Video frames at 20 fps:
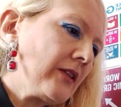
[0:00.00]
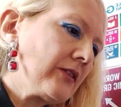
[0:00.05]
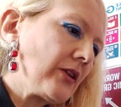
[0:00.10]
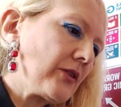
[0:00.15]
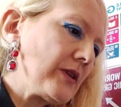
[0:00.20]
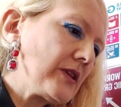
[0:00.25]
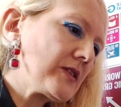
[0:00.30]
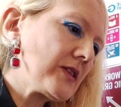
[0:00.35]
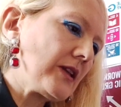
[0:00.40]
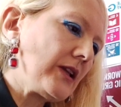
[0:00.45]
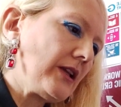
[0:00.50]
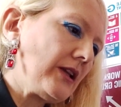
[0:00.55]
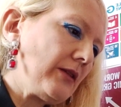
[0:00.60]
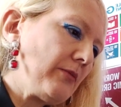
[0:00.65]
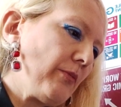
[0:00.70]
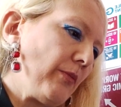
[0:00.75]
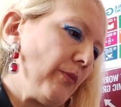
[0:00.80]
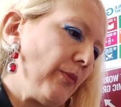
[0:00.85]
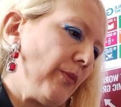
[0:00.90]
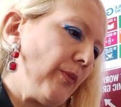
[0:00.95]
there is the
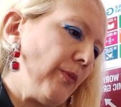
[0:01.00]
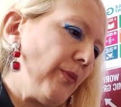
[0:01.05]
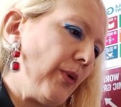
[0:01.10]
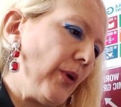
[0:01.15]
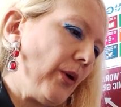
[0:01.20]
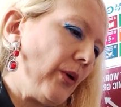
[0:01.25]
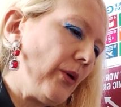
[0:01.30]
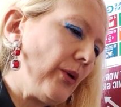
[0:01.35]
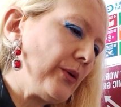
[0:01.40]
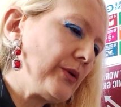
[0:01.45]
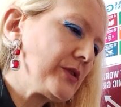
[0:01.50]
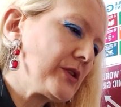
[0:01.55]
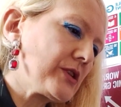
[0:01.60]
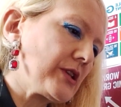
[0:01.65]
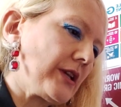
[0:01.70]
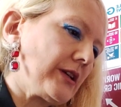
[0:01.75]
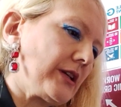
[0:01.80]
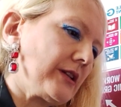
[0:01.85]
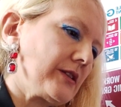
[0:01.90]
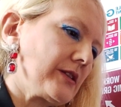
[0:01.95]

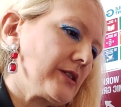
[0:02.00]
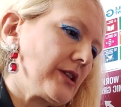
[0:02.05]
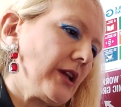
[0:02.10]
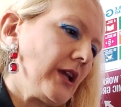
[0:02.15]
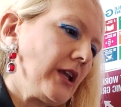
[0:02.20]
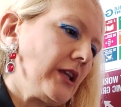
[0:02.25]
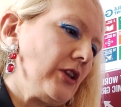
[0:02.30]
important